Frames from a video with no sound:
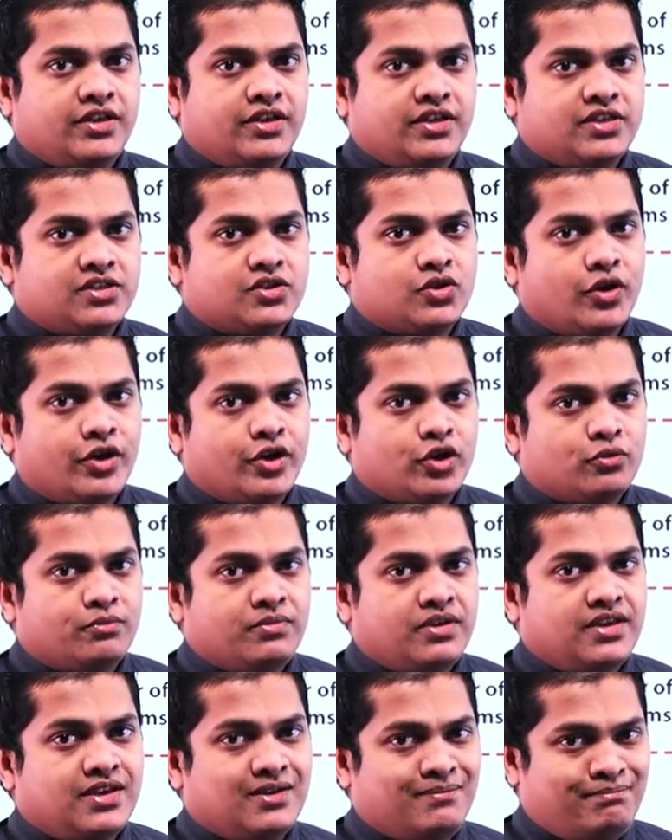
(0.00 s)
it is going to
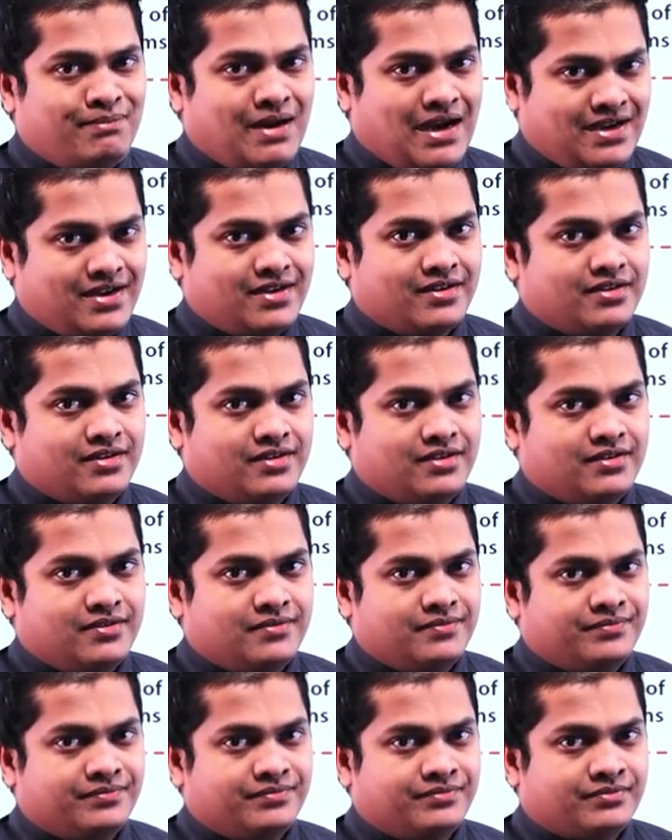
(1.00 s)
be a pattern.
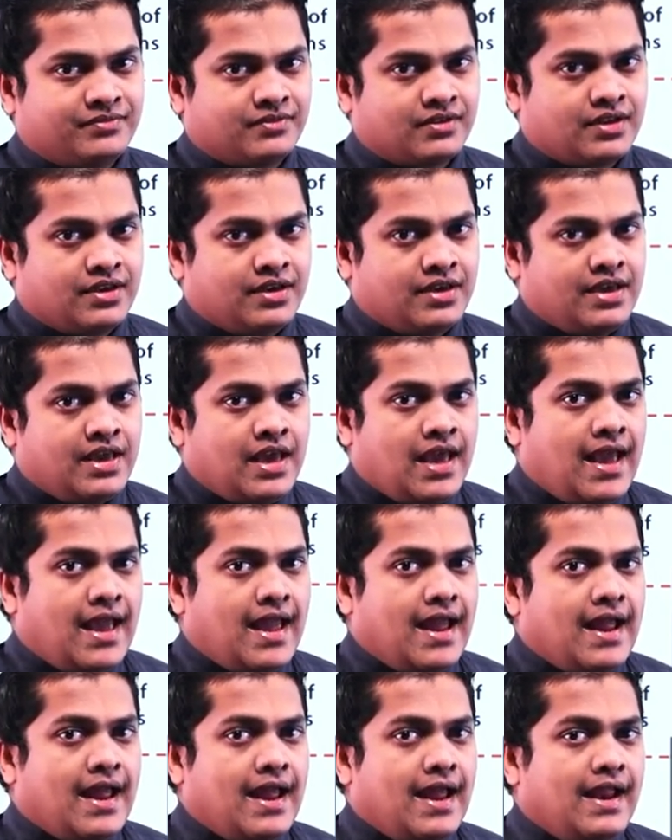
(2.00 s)

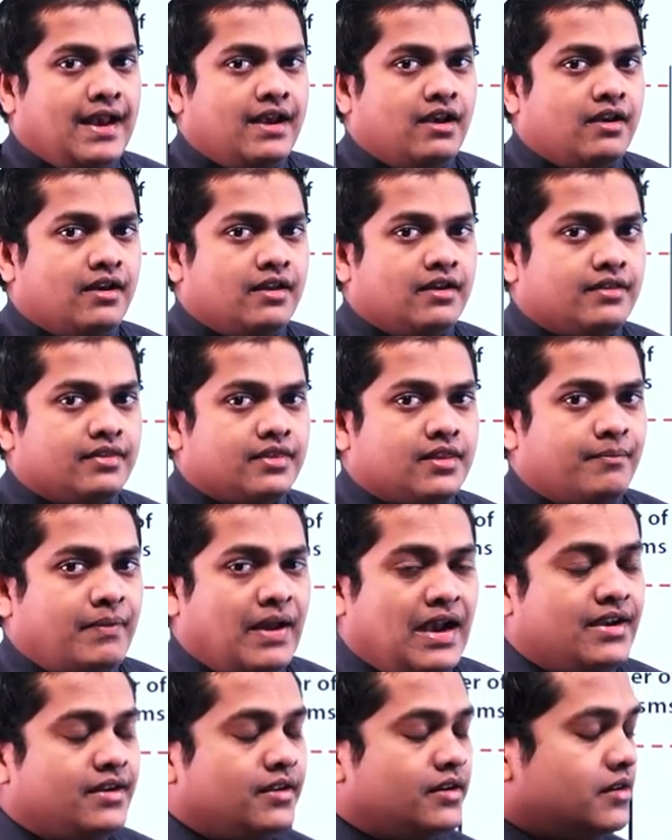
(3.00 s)
And the
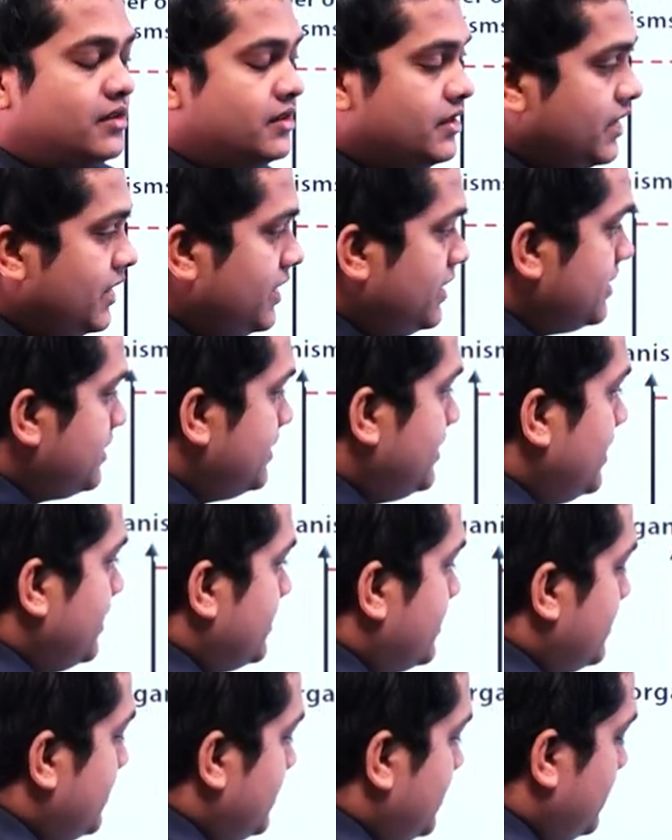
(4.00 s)
pattern is
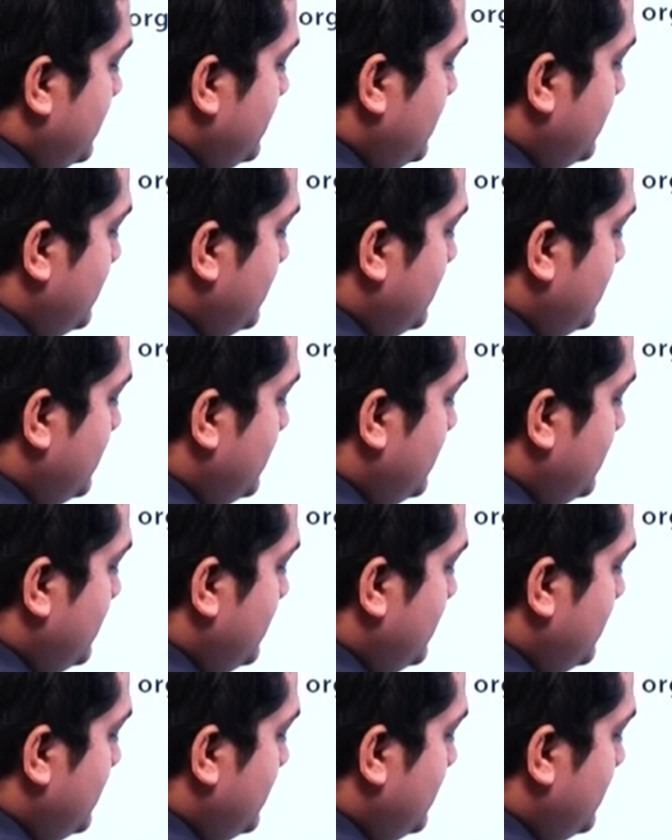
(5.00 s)
this,